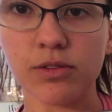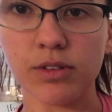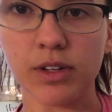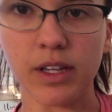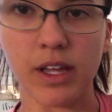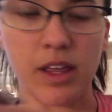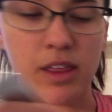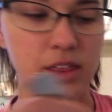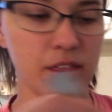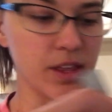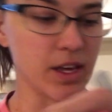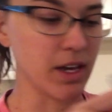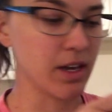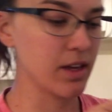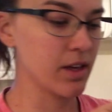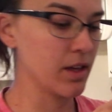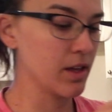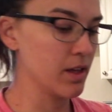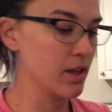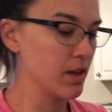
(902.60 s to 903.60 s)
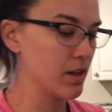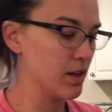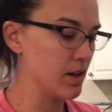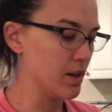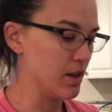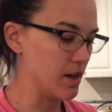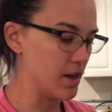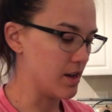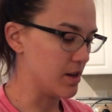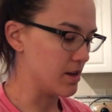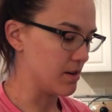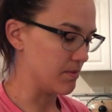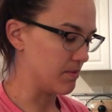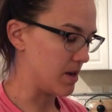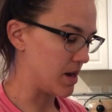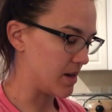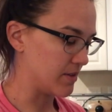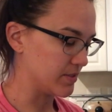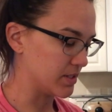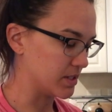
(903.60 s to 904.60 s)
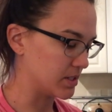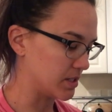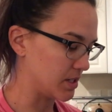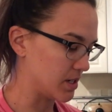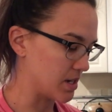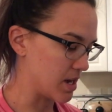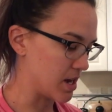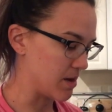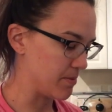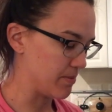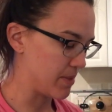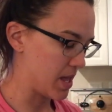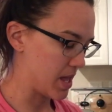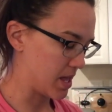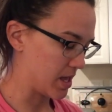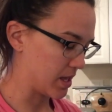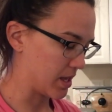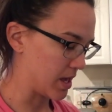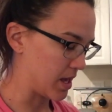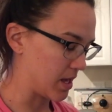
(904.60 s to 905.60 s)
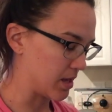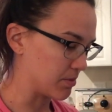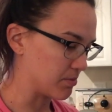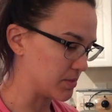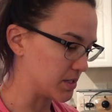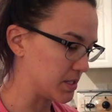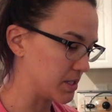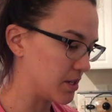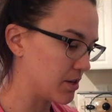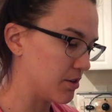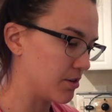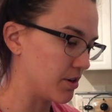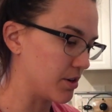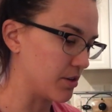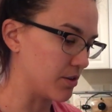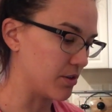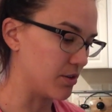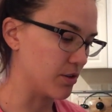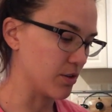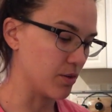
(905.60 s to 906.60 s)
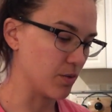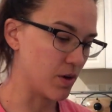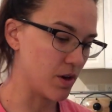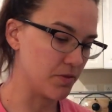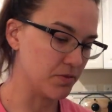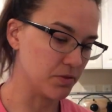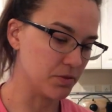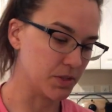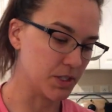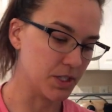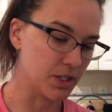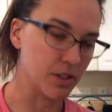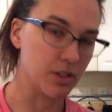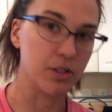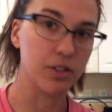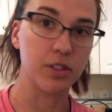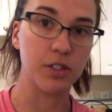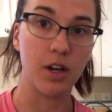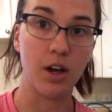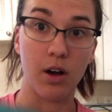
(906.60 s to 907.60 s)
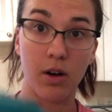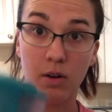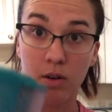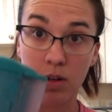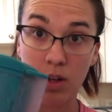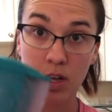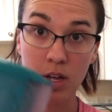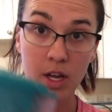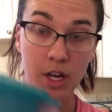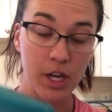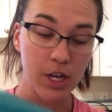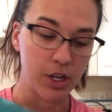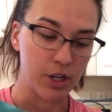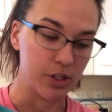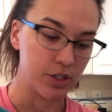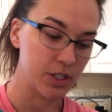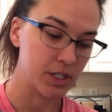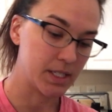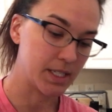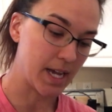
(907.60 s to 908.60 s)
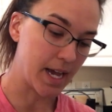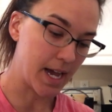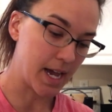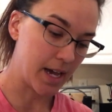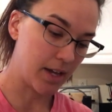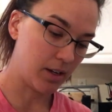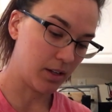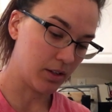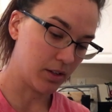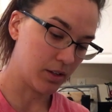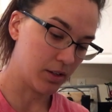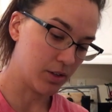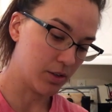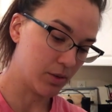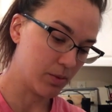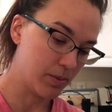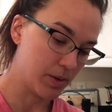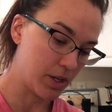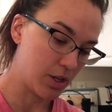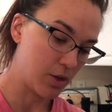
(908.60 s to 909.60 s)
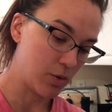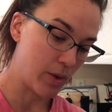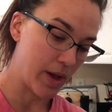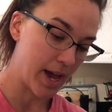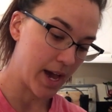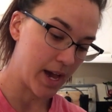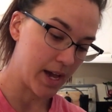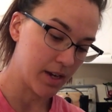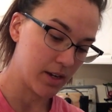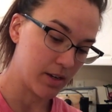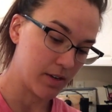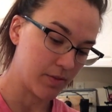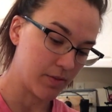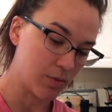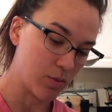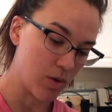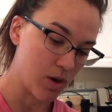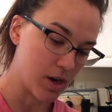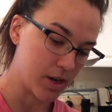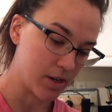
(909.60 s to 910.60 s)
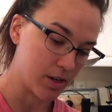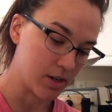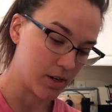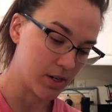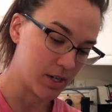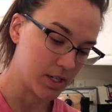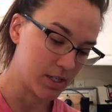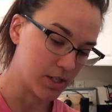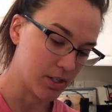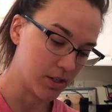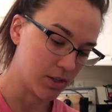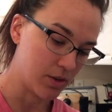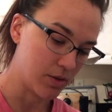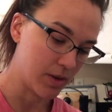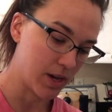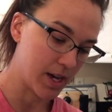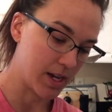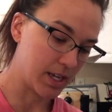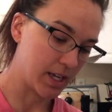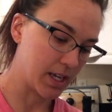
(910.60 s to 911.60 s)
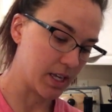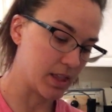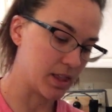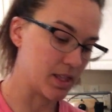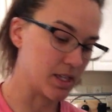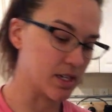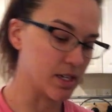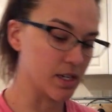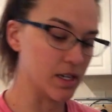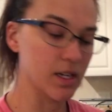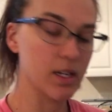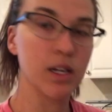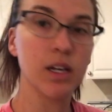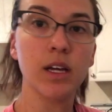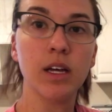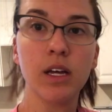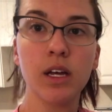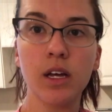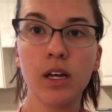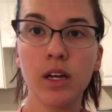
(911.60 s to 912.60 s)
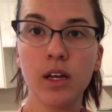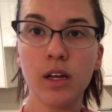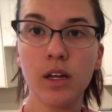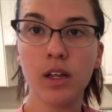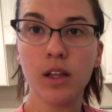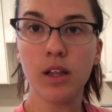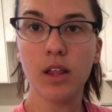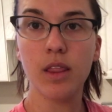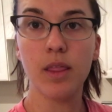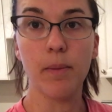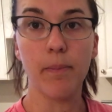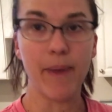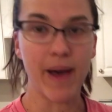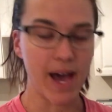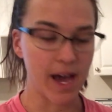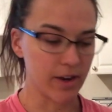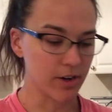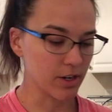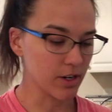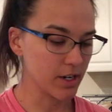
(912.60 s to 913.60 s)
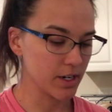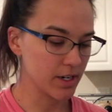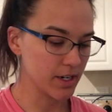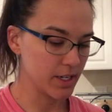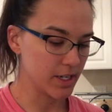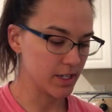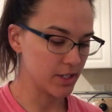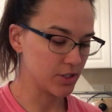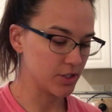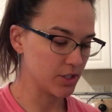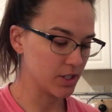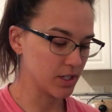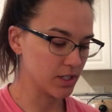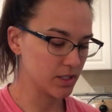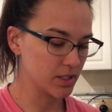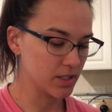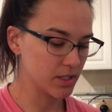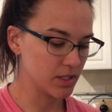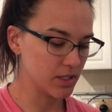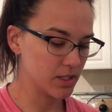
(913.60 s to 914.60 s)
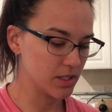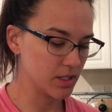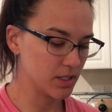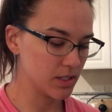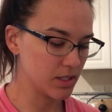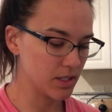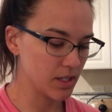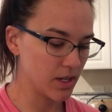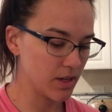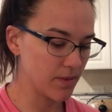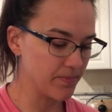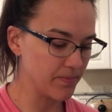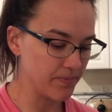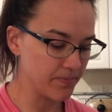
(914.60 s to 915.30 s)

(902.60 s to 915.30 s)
really thick. Obviously not pancake material or waffle material. So you just add a little bit, you add enough water until you kind of get the batter-ish consistency.